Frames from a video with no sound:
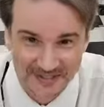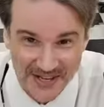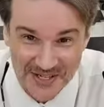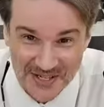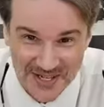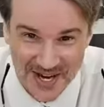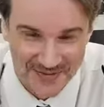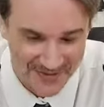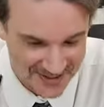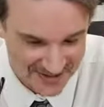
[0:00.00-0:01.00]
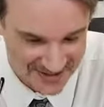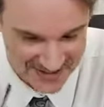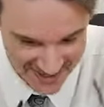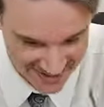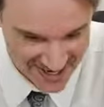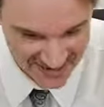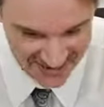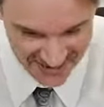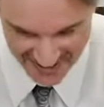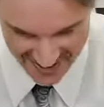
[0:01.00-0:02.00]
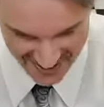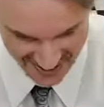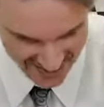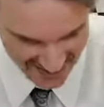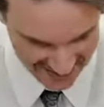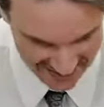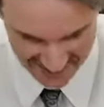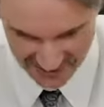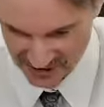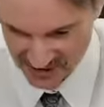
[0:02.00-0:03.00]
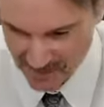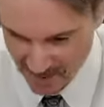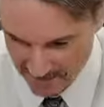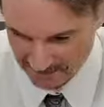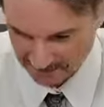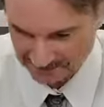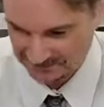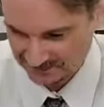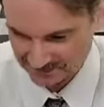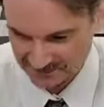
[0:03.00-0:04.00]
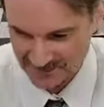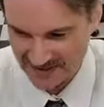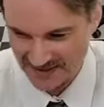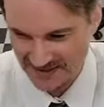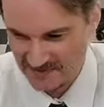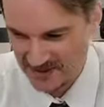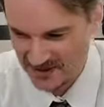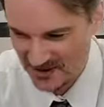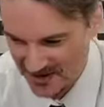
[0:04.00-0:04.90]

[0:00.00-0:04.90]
nice and safe in this day and age. And to sum up, let me show